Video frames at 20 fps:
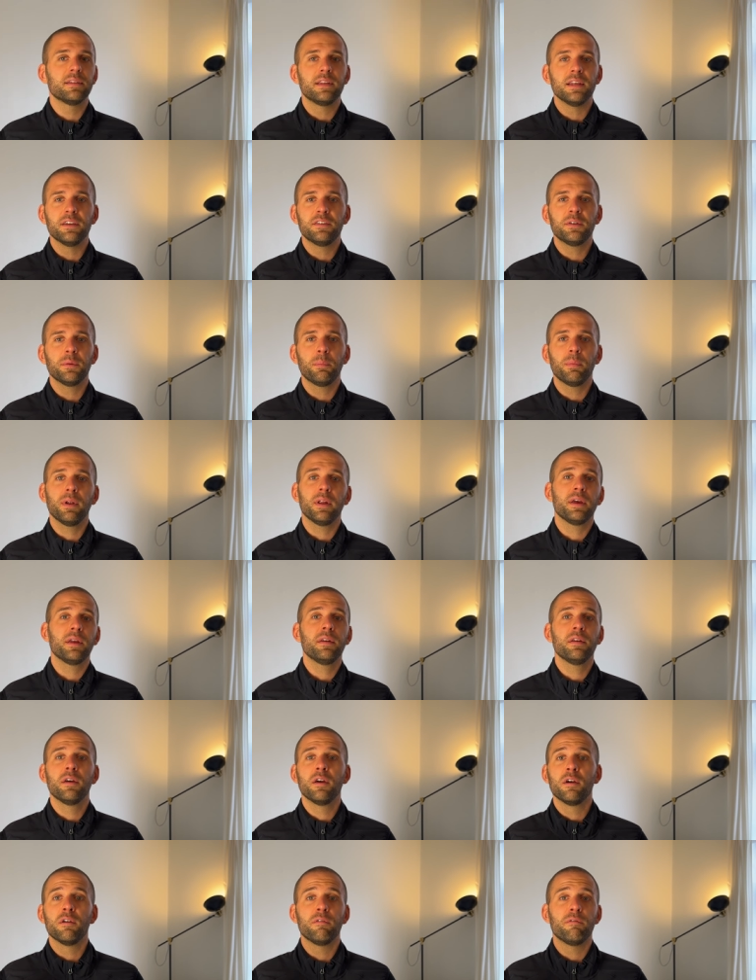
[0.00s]

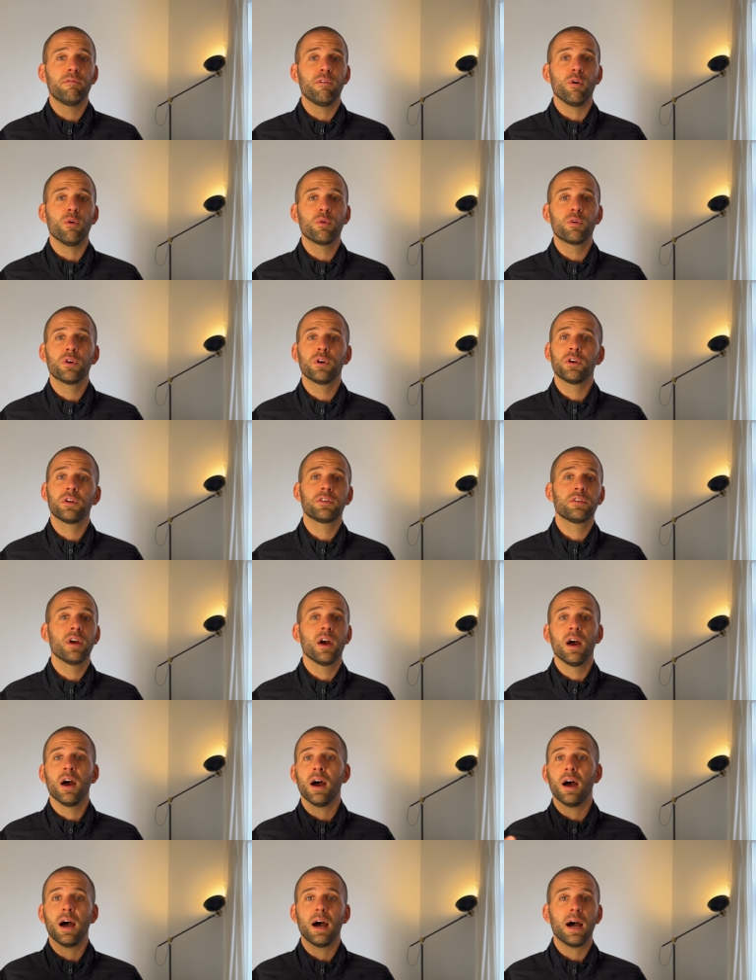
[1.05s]
discipline, focus,
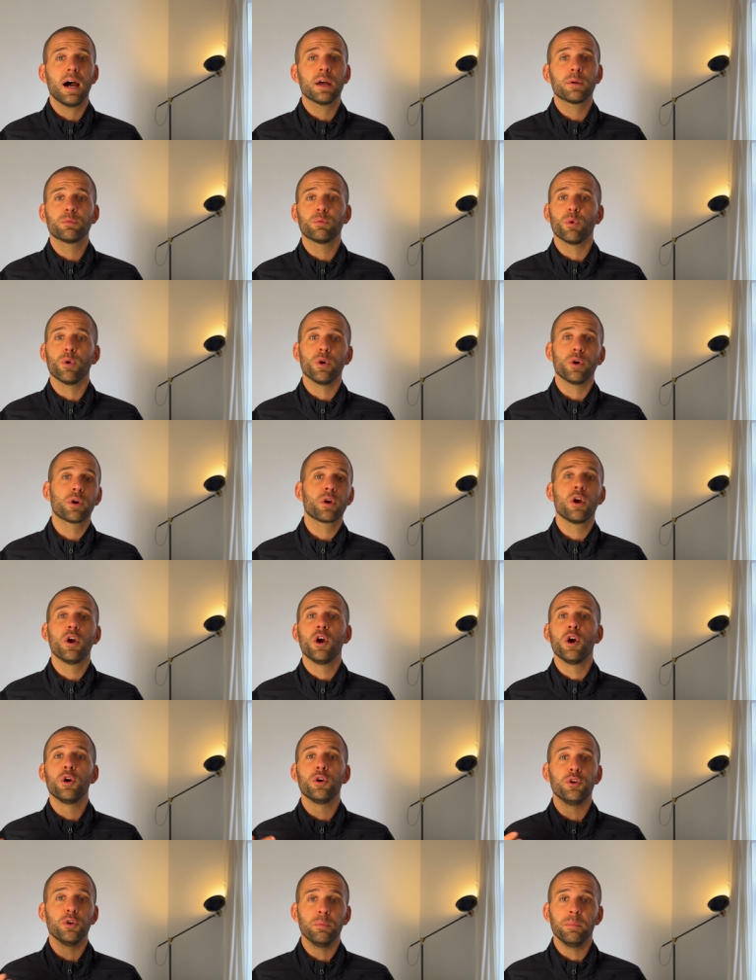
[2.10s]
hard work,
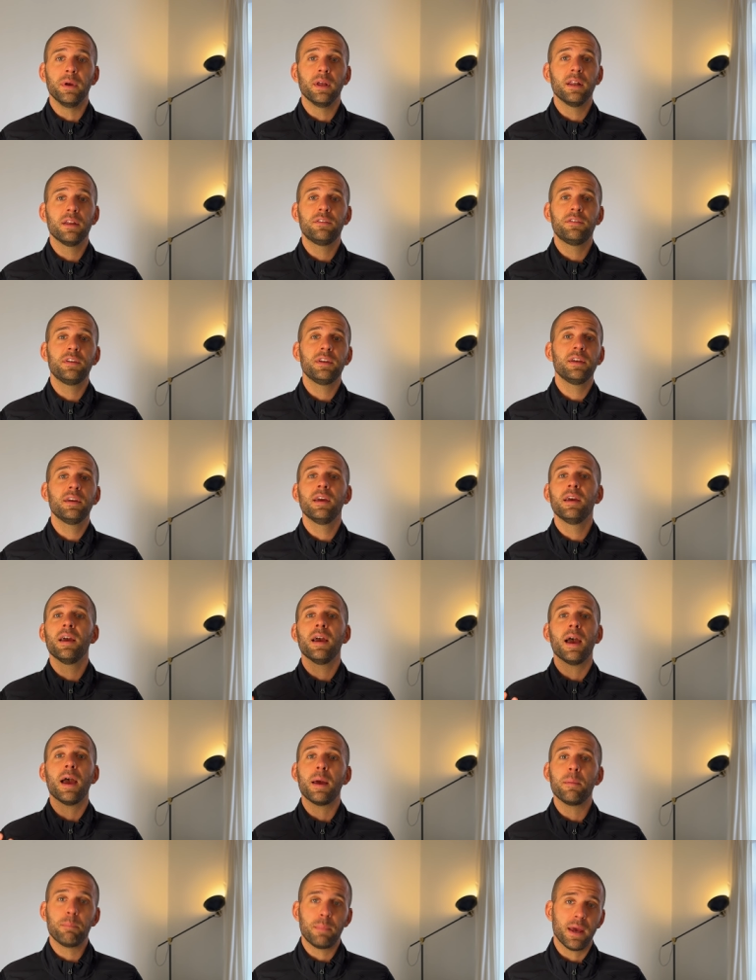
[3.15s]
humility,
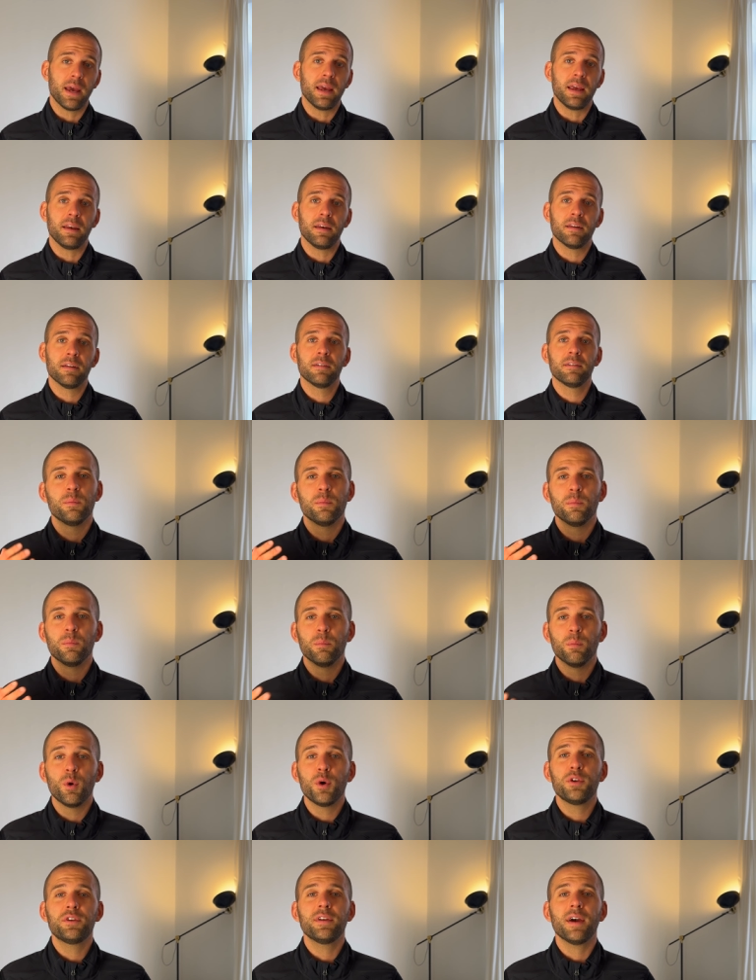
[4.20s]
and pain.
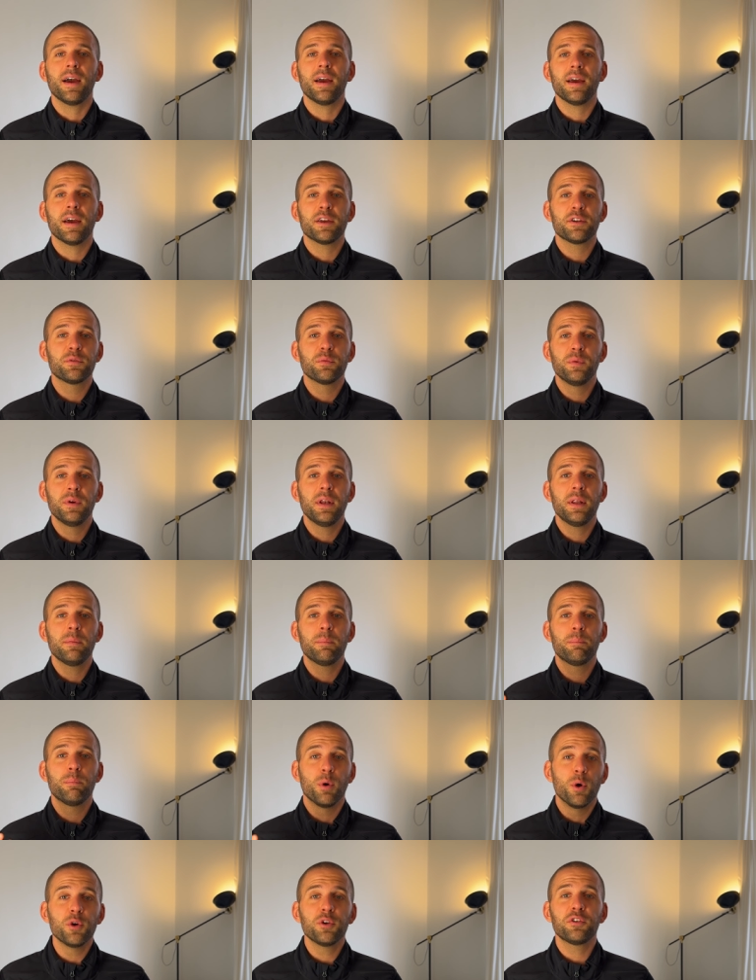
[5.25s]
Muay Thai has really
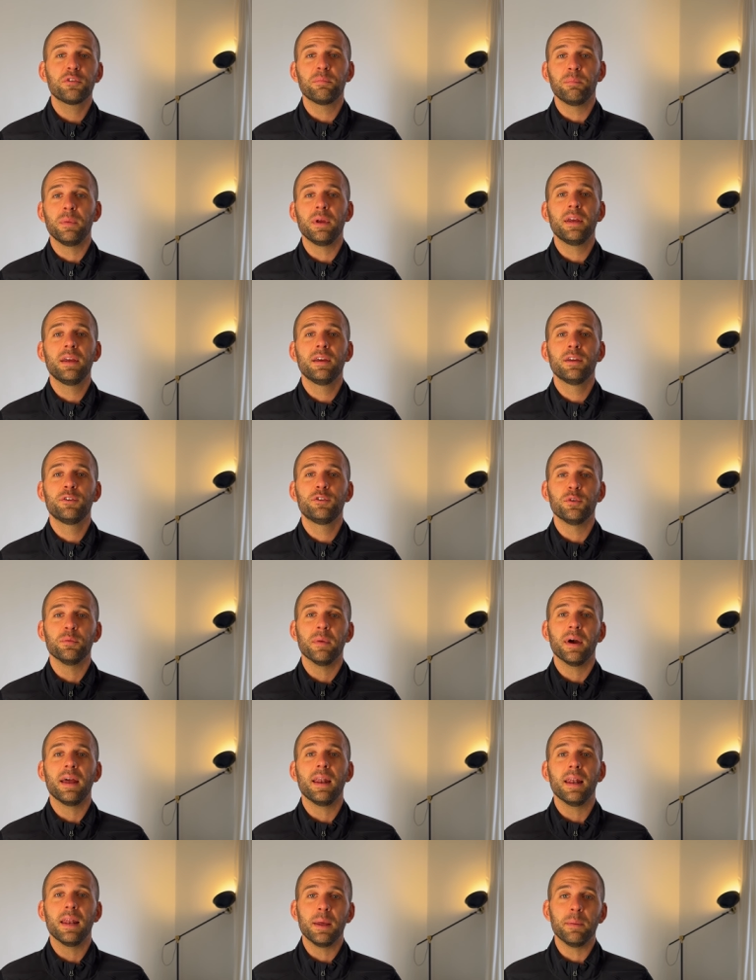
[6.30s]
pushed me to
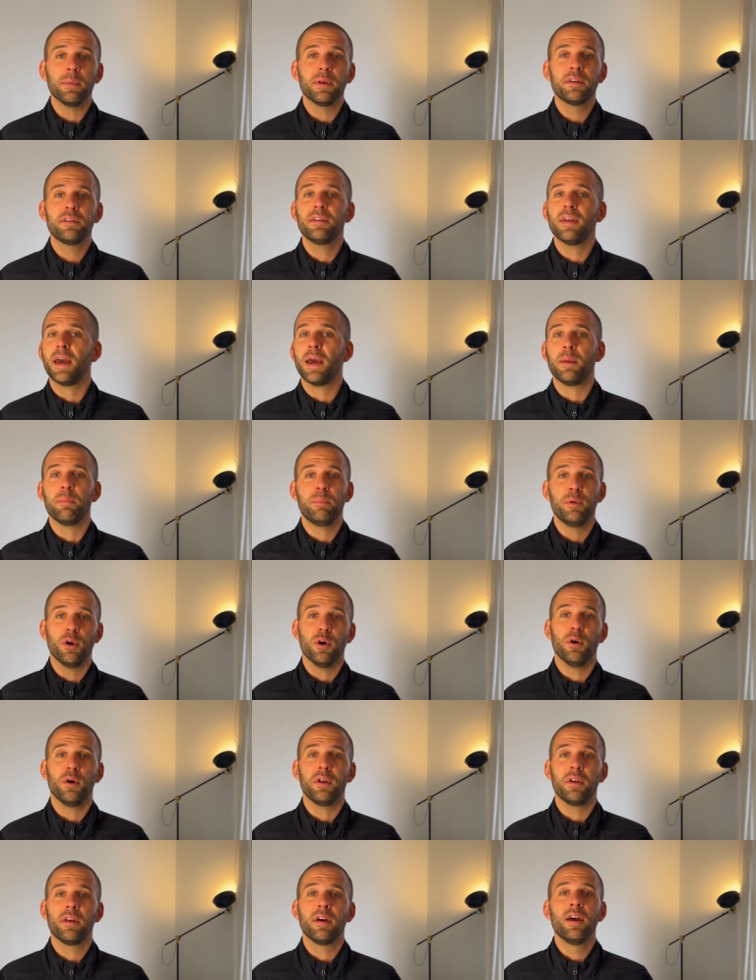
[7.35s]
my limits and
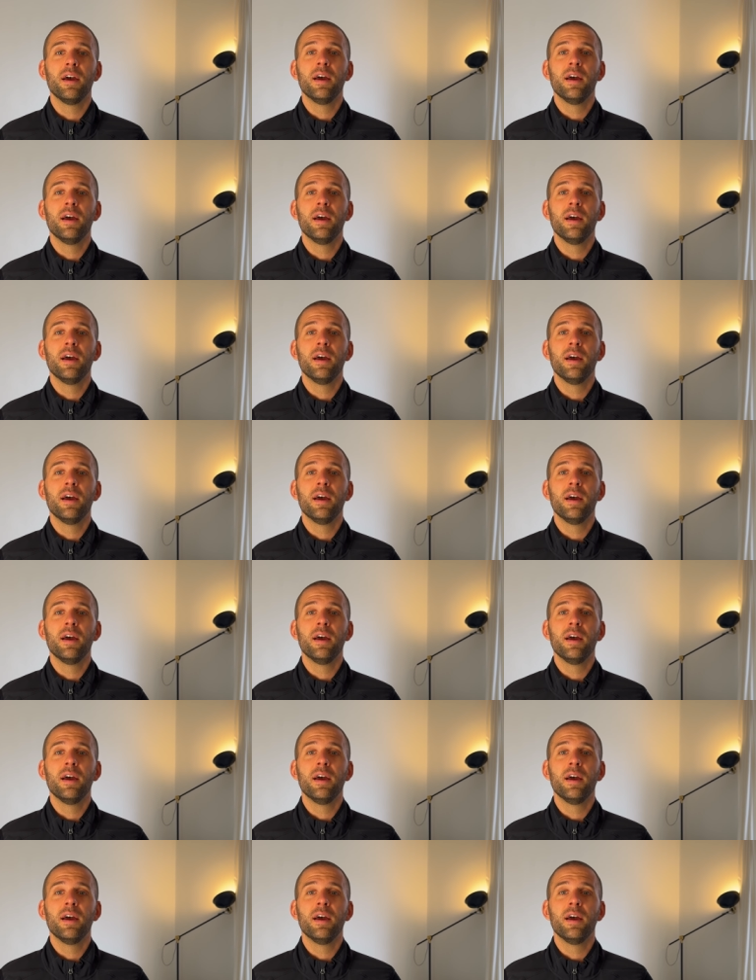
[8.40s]
beyond.